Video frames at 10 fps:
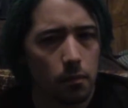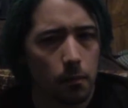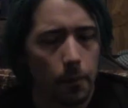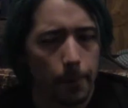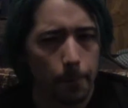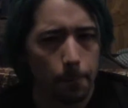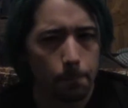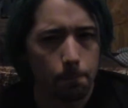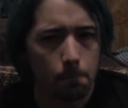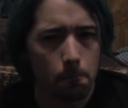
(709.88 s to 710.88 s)
well,
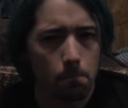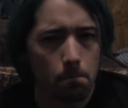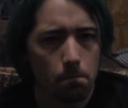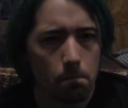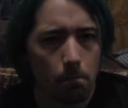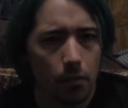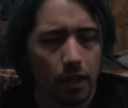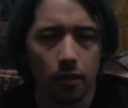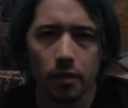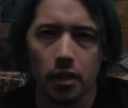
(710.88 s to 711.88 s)

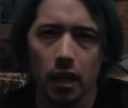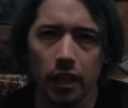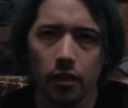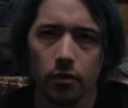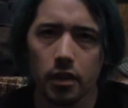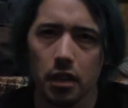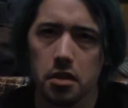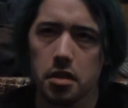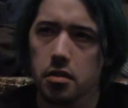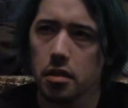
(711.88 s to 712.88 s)
I didn't
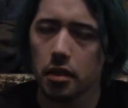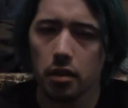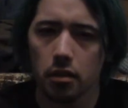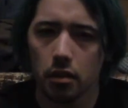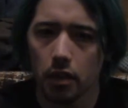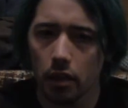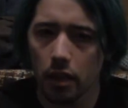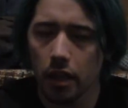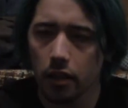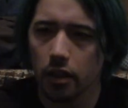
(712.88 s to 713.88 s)
realize this until, like,
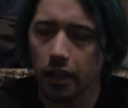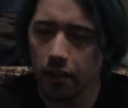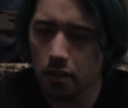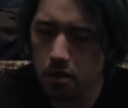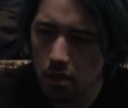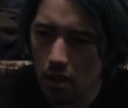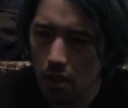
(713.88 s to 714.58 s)
here, like, because,